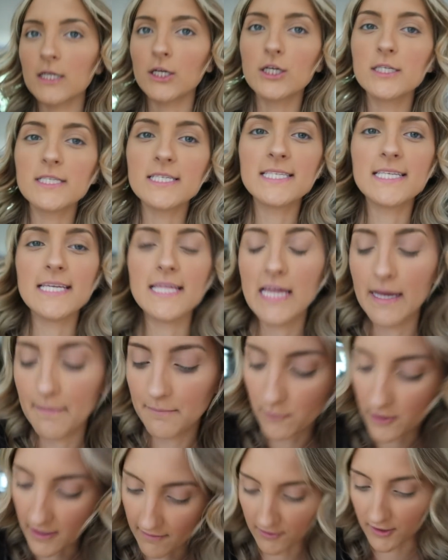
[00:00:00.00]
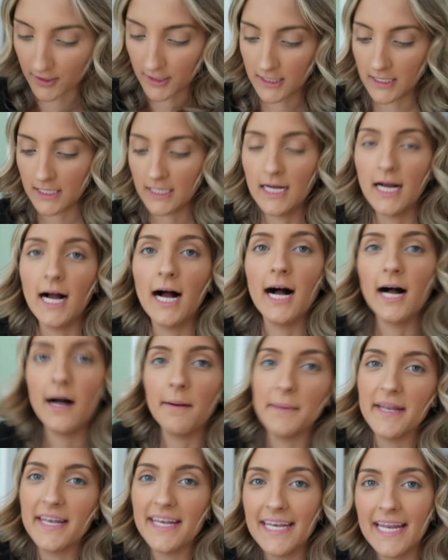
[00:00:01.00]
good to see them, whatever.
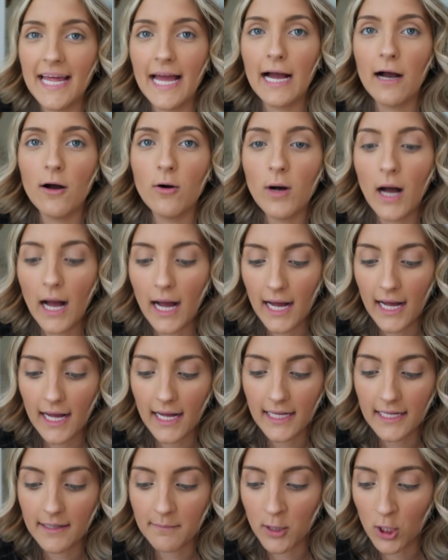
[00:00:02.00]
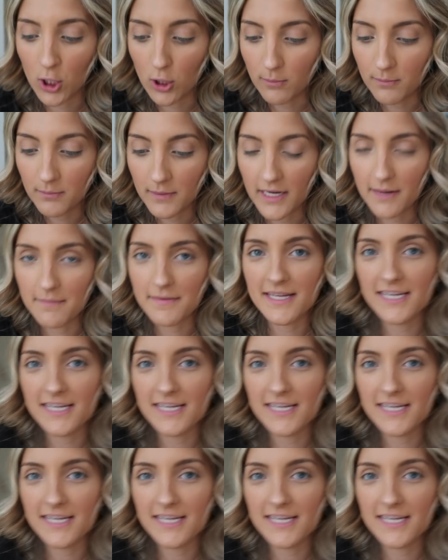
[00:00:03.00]
Now I am home and I'm